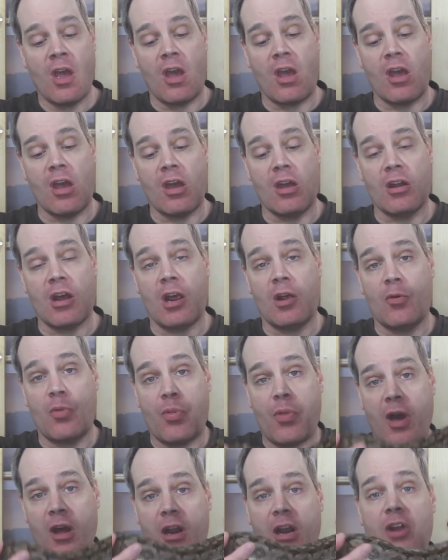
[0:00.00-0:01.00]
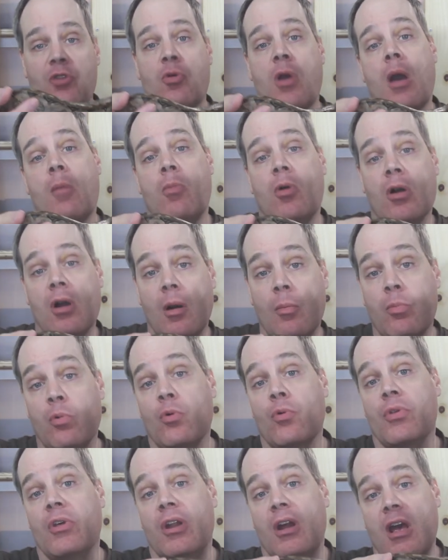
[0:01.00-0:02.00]
And I thought I'd grab a
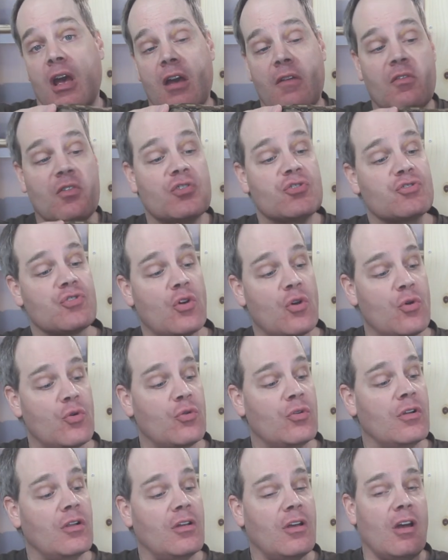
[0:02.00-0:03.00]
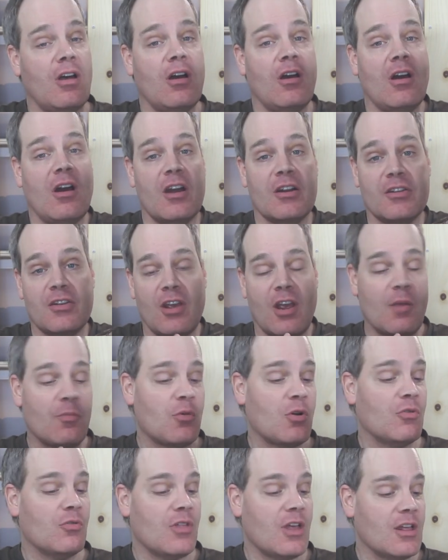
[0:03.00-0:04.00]
couple that I haven't shown uh, on
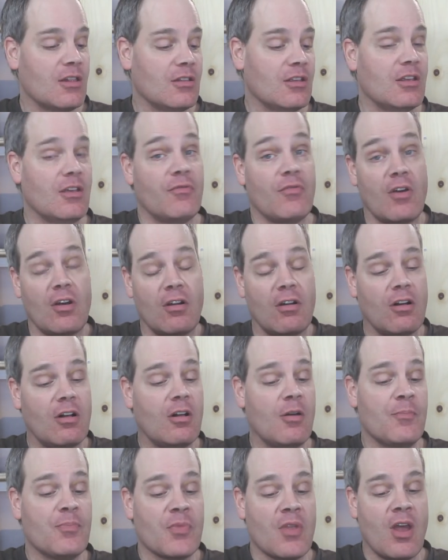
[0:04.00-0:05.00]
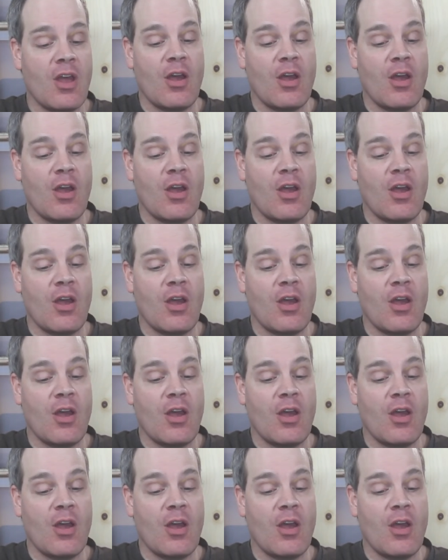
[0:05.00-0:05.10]
camera lately, if at all.